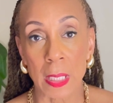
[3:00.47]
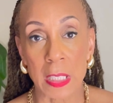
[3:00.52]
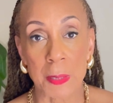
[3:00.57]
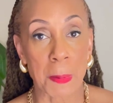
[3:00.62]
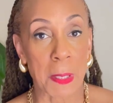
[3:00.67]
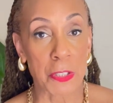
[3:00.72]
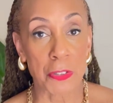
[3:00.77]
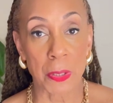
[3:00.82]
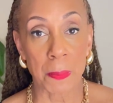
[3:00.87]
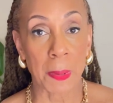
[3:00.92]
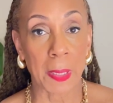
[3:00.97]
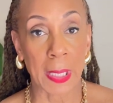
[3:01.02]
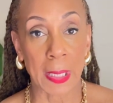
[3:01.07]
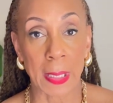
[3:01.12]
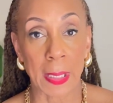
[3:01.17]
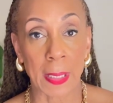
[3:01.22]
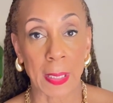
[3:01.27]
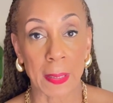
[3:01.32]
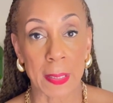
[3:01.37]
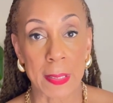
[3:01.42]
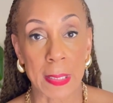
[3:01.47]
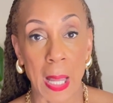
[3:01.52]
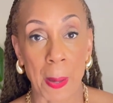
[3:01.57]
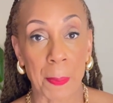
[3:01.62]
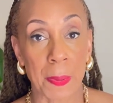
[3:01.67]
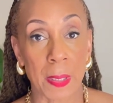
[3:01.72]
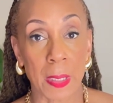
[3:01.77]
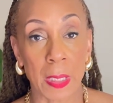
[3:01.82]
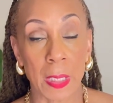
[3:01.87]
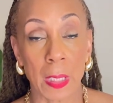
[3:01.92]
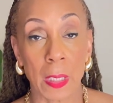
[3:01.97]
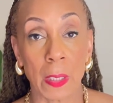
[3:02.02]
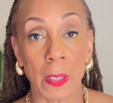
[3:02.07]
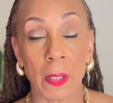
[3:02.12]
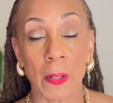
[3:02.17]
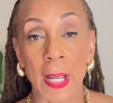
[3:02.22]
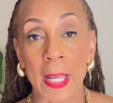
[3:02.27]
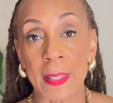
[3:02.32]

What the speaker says: especially beginning at the top of the year.